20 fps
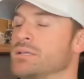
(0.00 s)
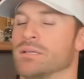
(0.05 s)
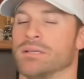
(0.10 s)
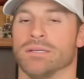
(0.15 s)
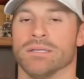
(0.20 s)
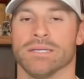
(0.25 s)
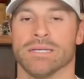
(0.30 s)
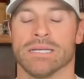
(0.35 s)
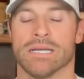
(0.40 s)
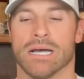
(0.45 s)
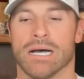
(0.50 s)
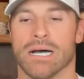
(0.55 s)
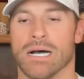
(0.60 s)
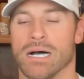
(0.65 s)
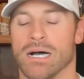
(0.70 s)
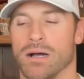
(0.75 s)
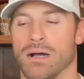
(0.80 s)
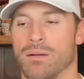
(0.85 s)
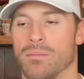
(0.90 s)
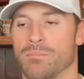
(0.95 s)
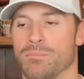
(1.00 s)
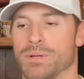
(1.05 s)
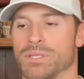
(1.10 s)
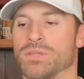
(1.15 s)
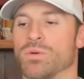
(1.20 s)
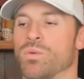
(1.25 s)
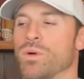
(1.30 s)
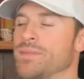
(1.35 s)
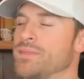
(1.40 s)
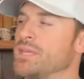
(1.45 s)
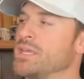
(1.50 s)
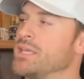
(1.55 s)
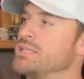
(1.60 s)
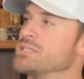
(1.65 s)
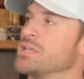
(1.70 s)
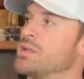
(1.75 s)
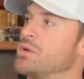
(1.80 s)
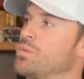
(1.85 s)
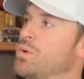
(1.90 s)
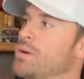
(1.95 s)
Yeah. Um, but the one thing
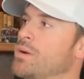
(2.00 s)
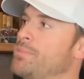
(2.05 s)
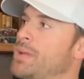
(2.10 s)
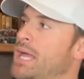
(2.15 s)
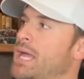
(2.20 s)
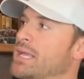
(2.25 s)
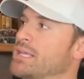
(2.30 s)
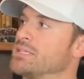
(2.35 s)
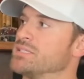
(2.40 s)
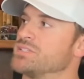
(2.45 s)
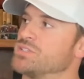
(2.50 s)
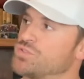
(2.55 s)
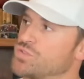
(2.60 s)
he's going to want back is the